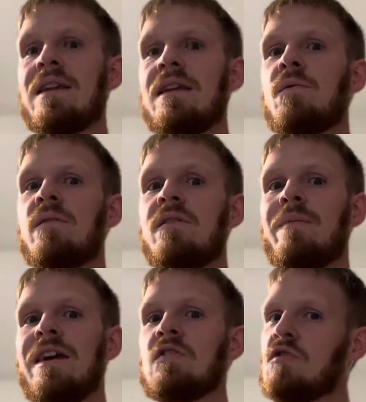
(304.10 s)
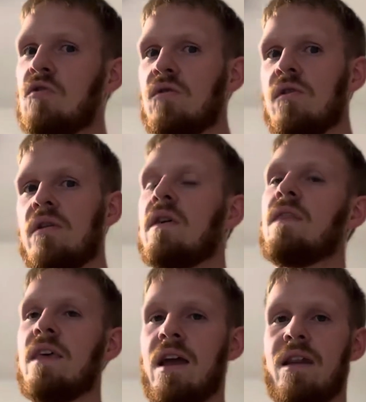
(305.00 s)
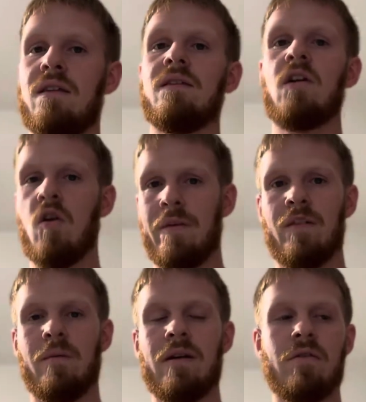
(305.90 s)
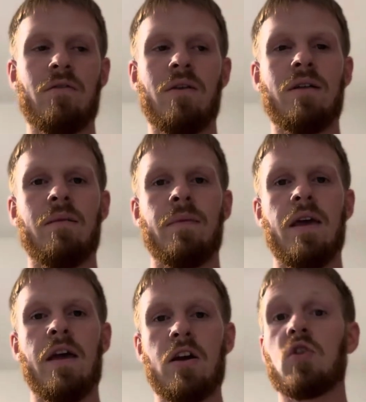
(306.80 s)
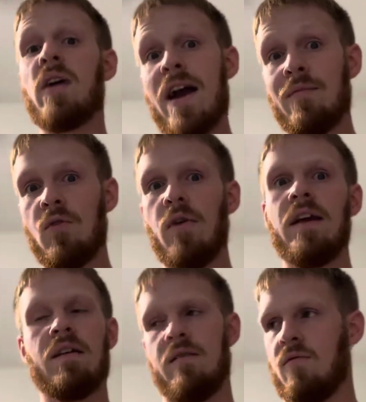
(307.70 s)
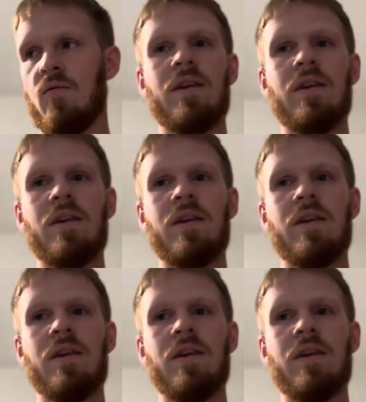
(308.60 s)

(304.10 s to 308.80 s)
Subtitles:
need a remake sooner than the homing spider droid. Crab droid, we